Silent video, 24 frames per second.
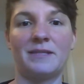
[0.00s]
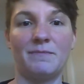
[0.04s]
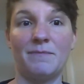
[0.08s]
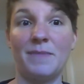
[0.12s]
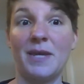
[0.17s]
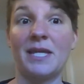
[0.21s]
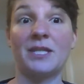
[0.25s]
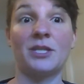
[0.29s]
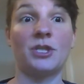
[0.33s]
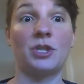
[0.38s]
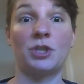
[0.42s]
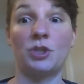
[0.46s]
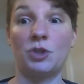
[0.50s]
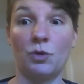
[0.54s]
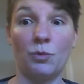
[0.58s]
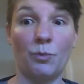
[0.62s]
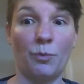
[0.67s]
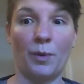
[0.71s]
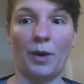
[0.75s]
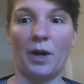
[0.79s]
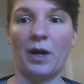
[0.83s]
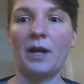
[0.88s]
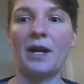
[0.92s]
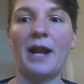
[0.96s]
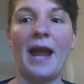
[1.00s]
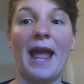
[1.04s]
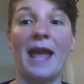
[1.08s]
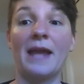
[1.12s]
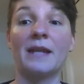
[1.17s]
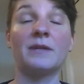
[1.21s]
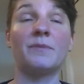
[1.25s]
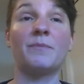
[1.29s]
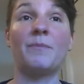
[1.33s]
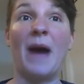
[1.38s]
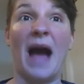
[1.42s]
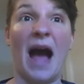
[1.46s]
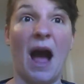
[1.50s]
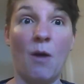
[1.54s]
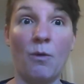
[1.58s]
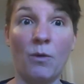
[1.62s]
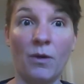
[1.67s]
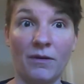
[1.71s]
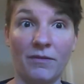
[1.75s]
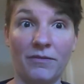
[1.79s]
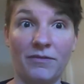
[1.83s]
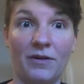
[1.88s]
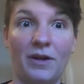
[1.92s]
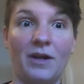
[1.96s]
me super and
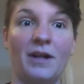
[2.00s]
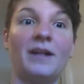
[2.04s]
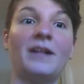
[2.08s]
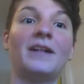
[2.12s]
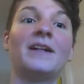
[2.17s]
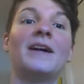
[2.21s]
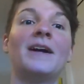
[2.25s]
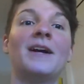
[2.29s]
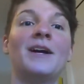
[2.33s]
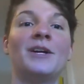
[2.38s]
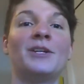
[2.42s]
powerful?